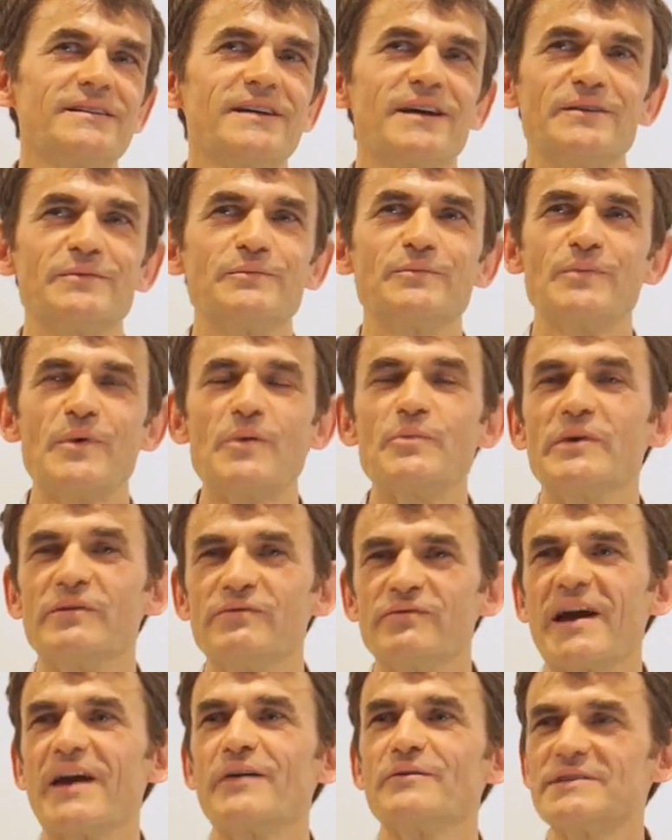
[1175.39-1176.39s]
and what we
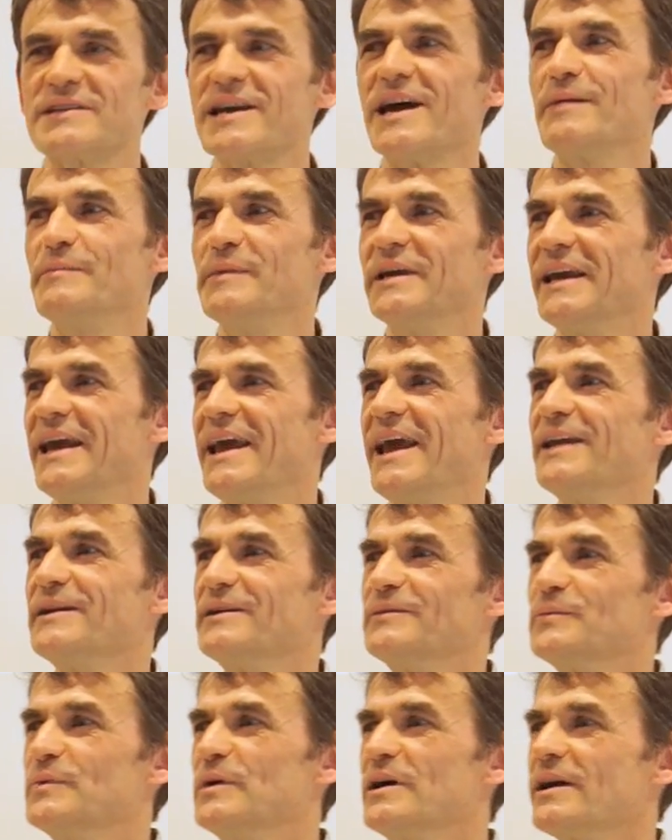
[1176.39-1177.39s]
found time and again
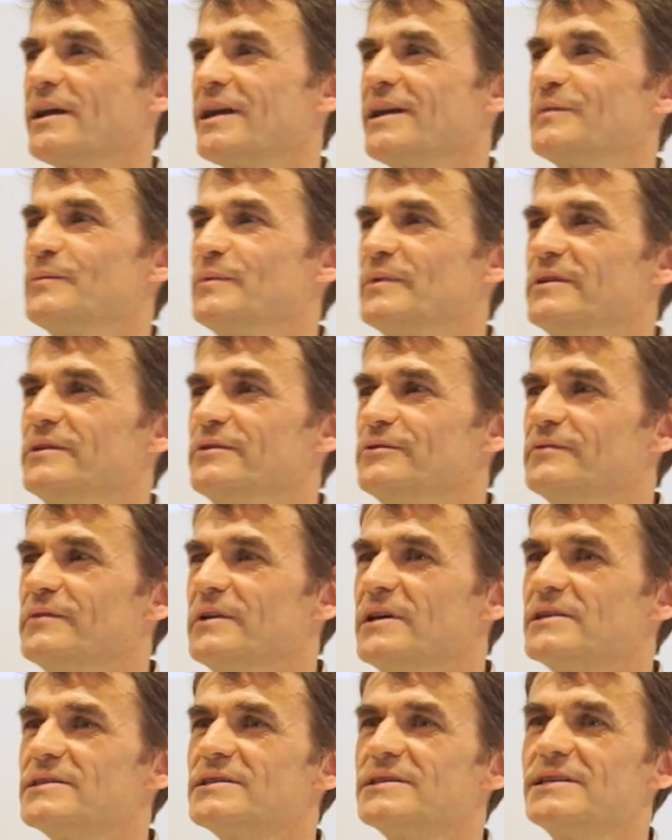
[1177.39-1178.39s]
in working with
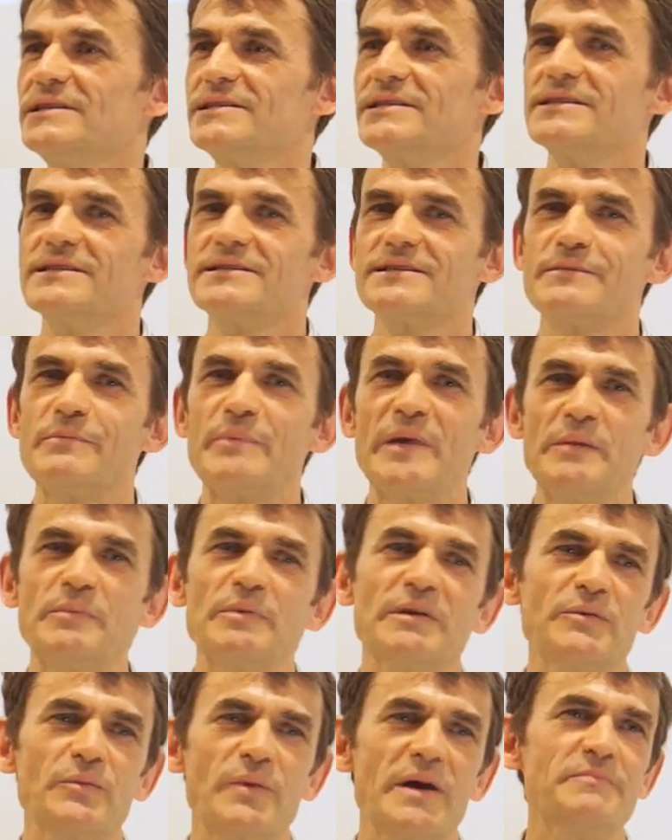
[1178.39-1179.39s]
universities, is the
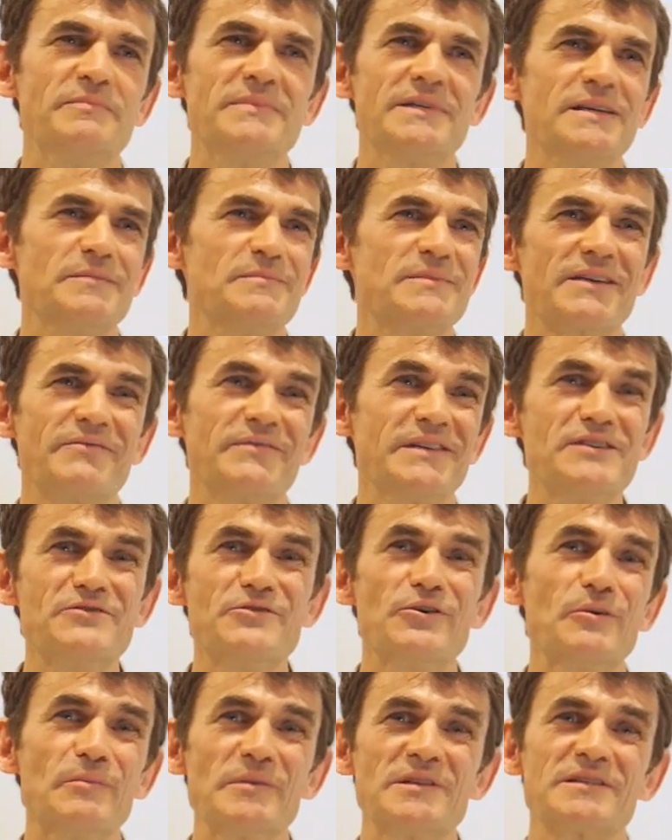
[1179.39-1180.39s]
people in web teams have an
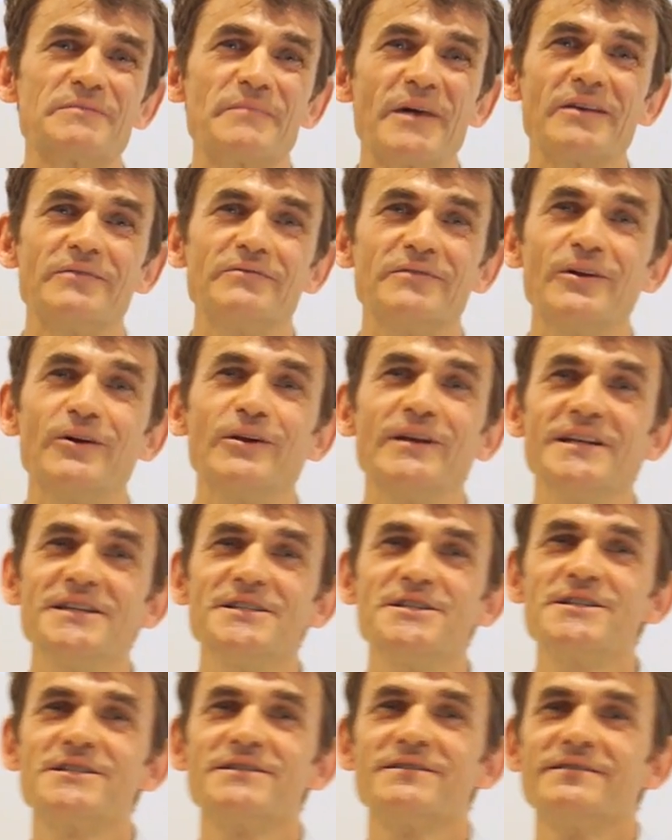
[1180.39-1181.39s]
enormous amount of
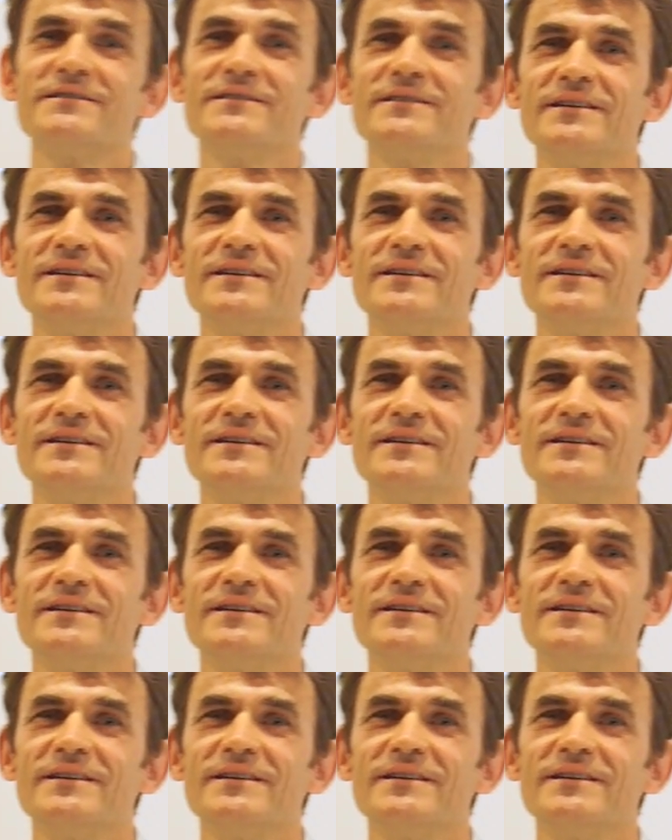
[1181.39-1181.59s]
knowledge.